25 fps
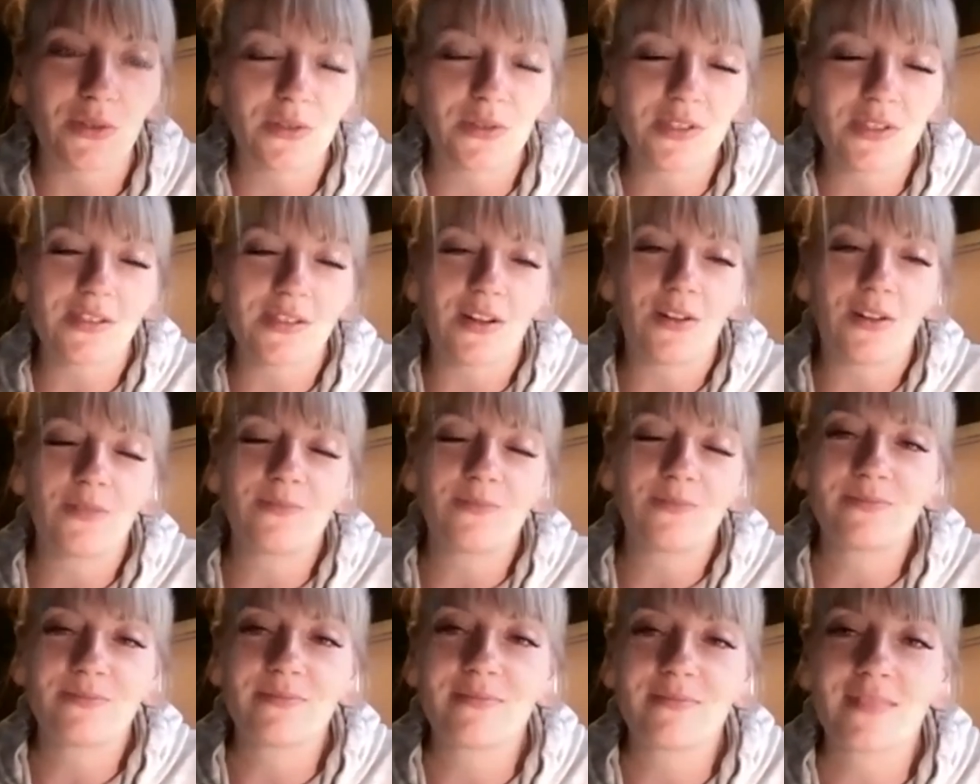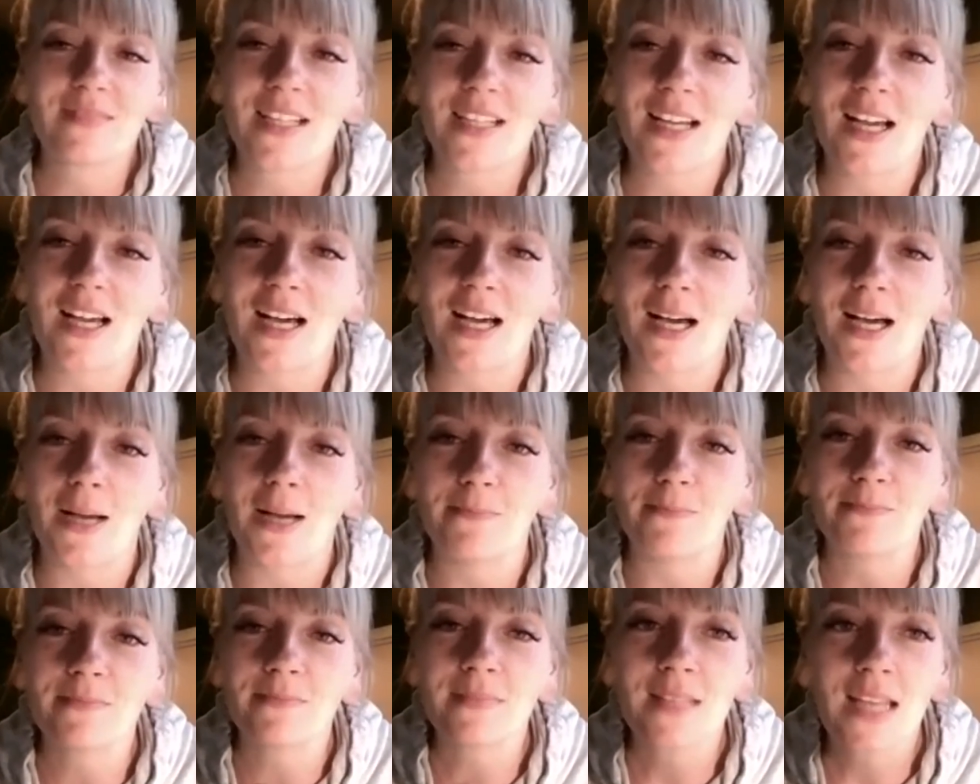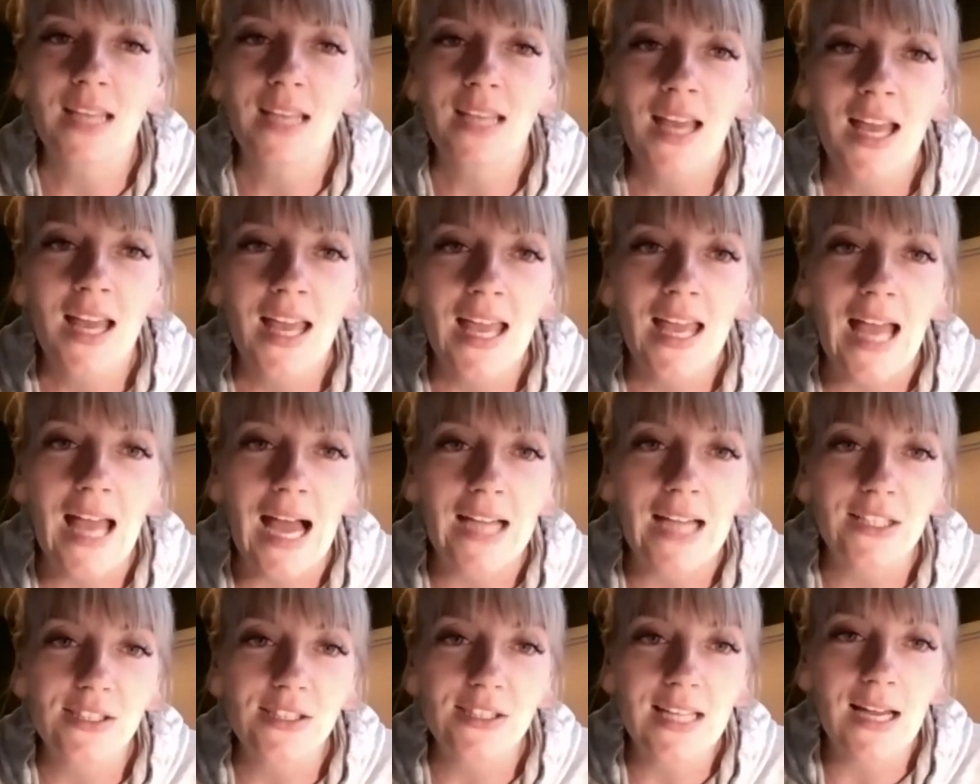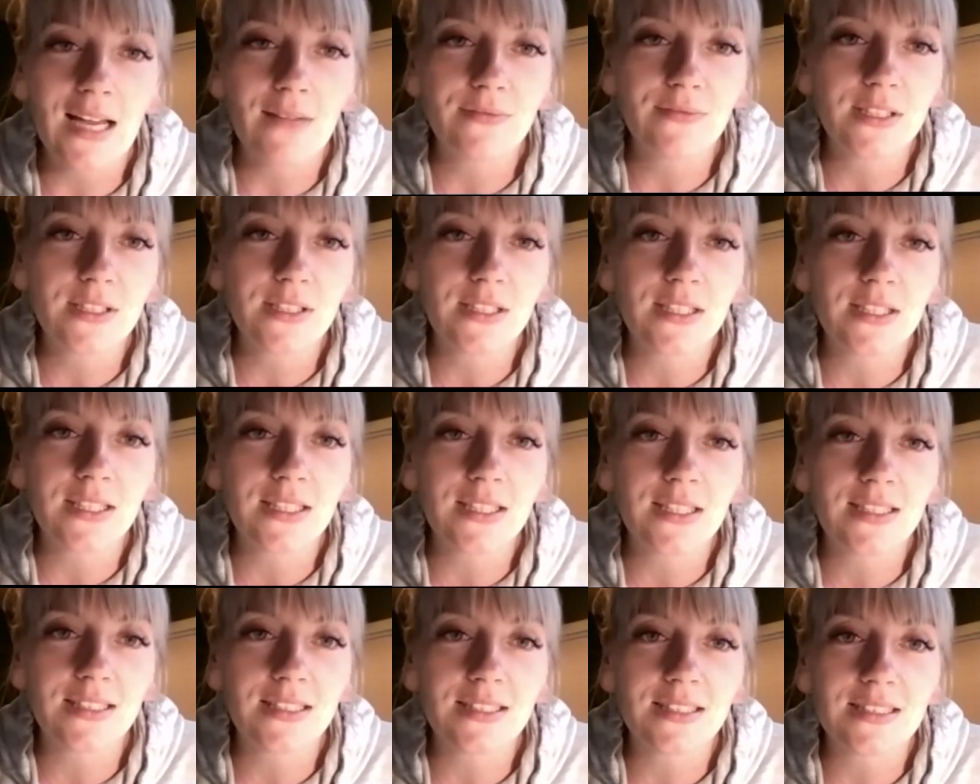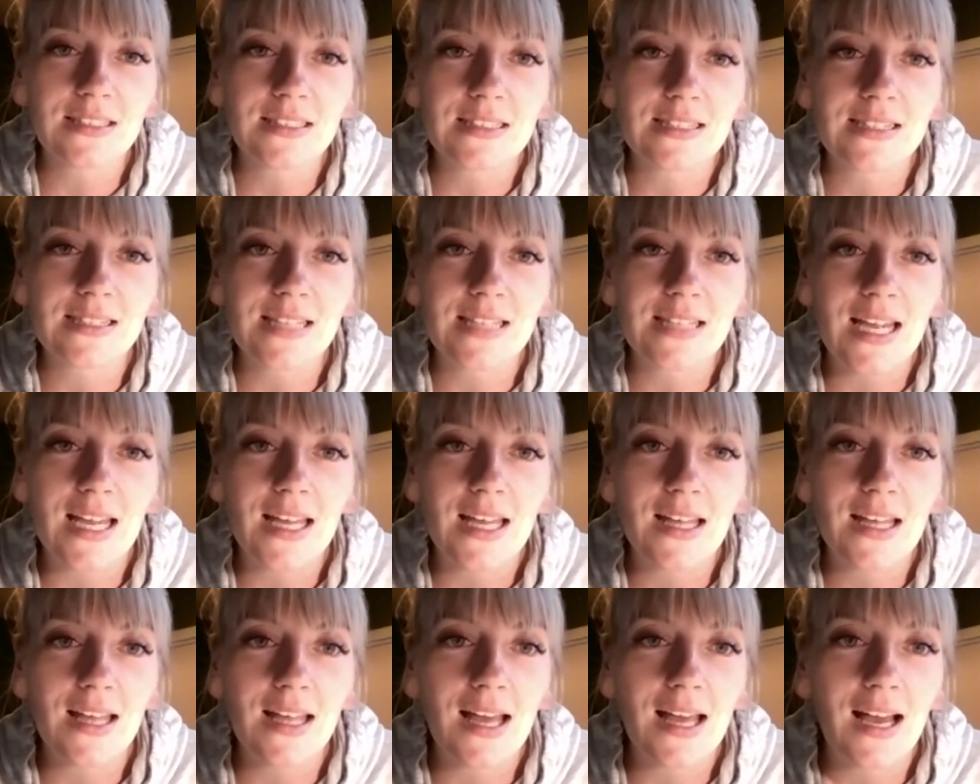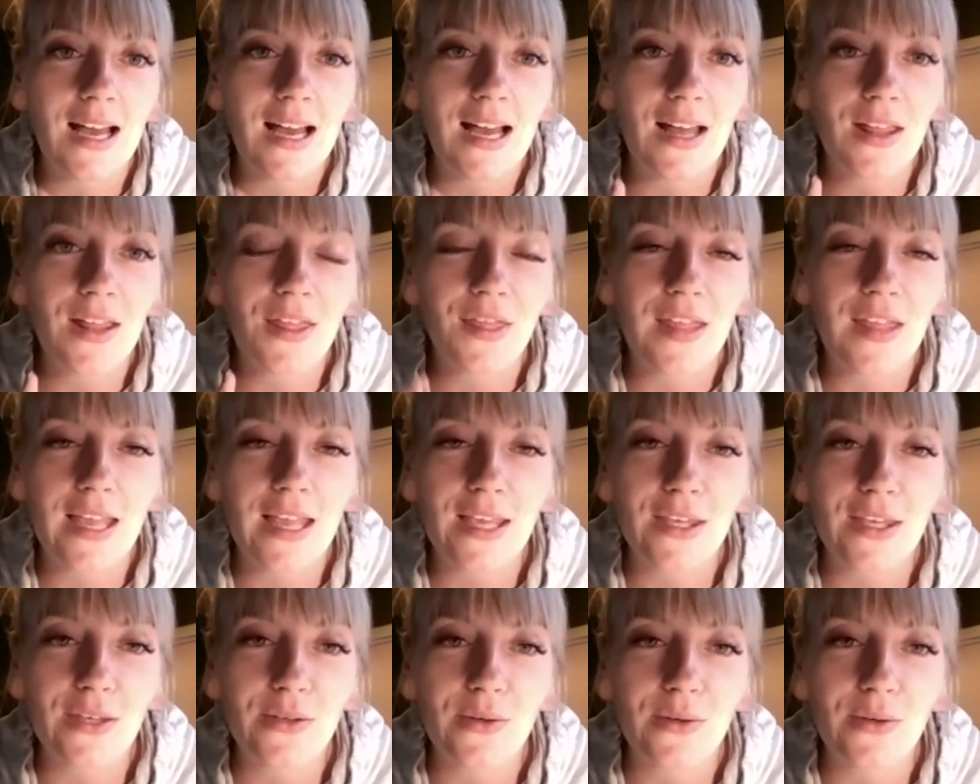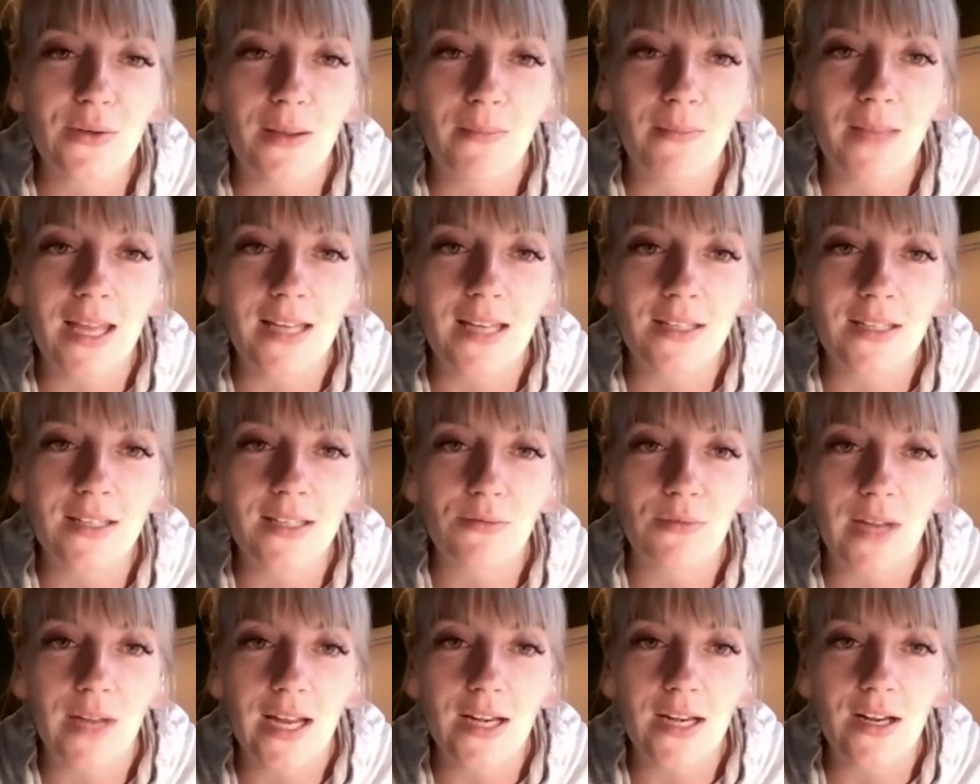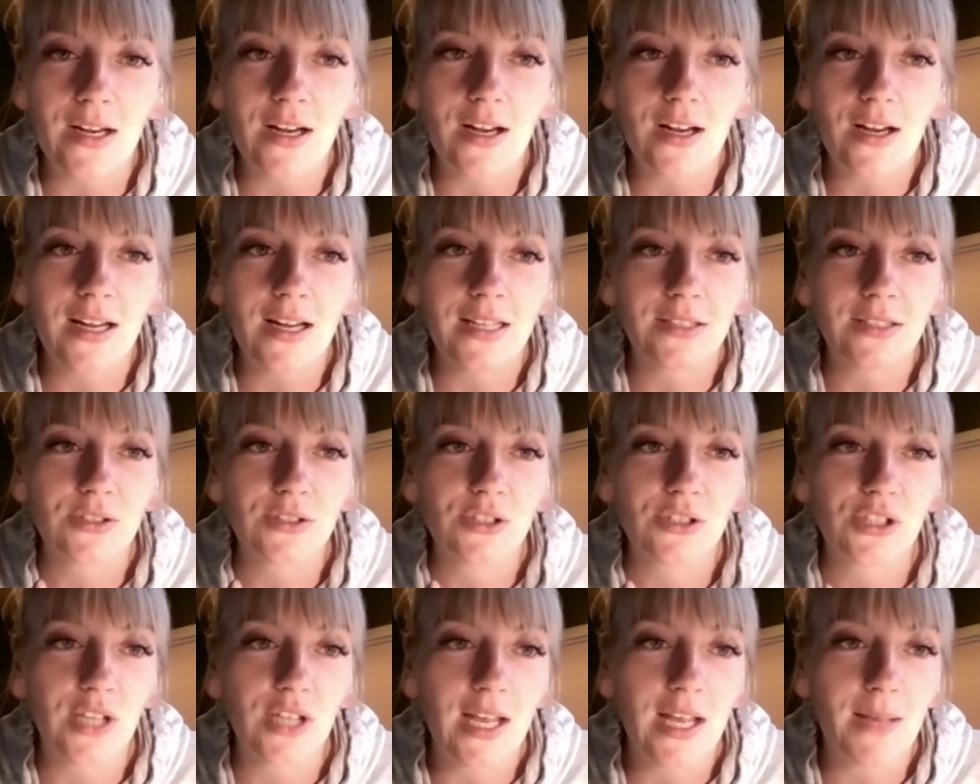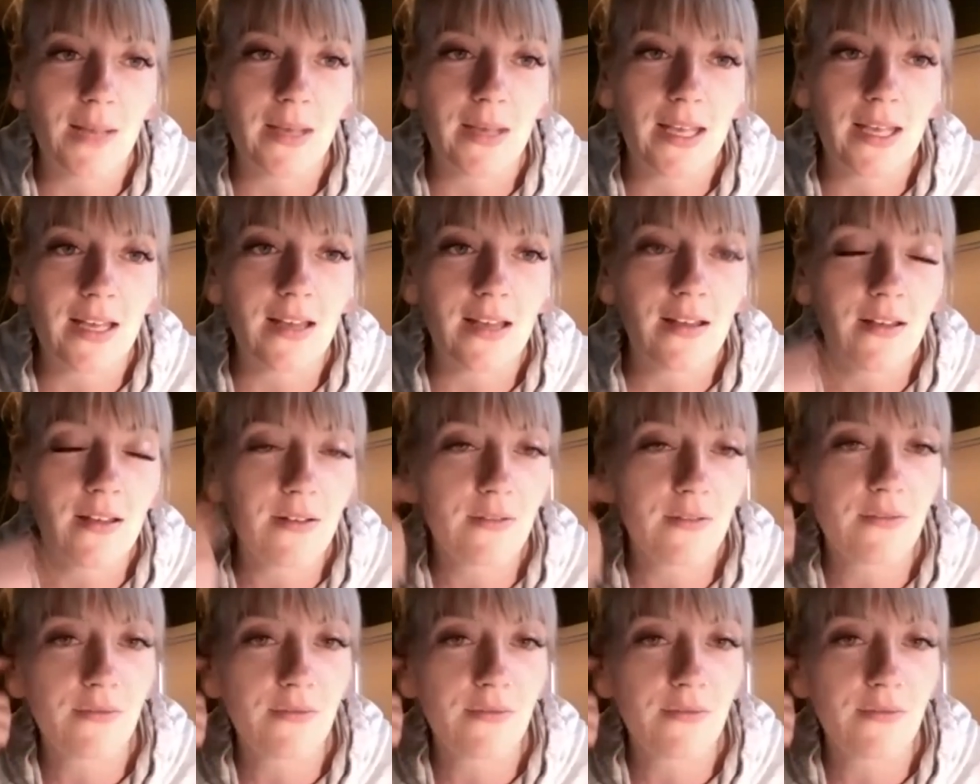So I just have to say thank you, Amanda Rader and Jamie,